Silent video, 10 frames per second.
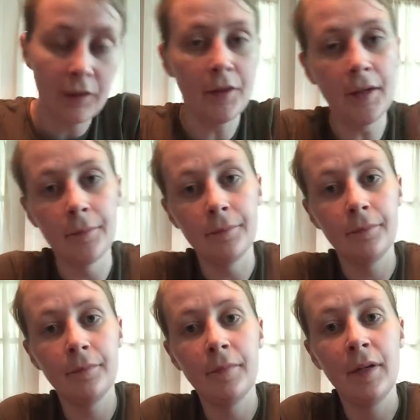There.
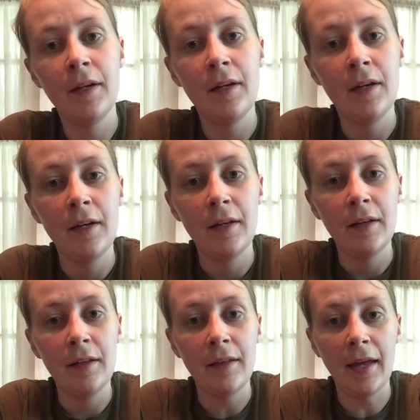
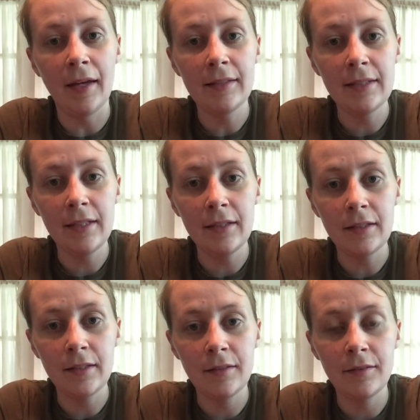That's it.
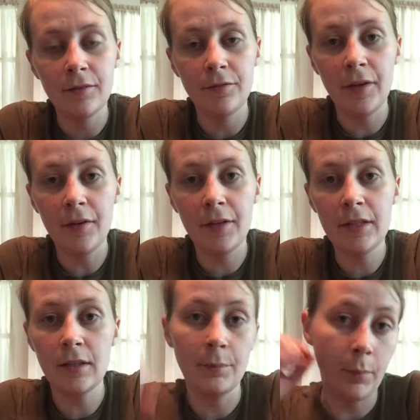Very
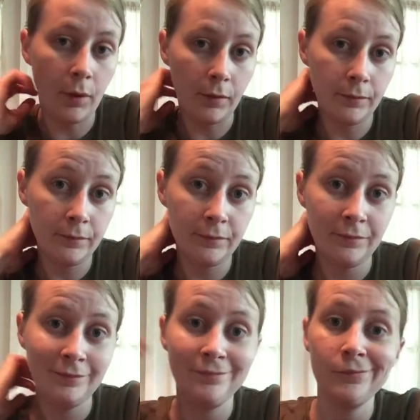simple.
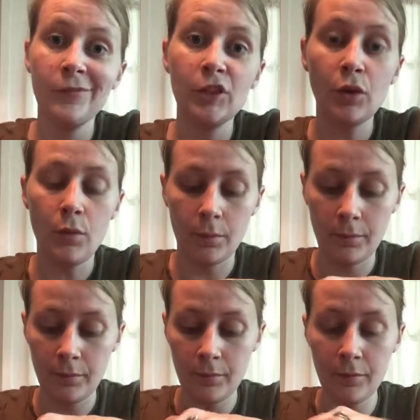So,
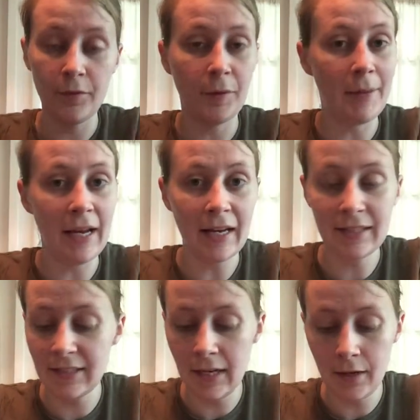for my
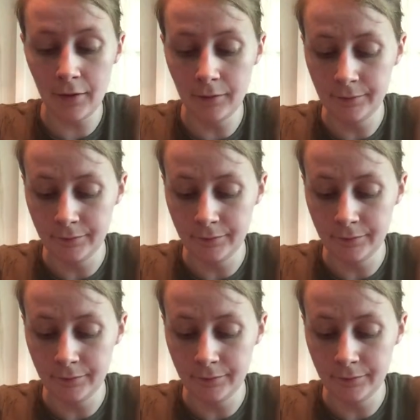next nail,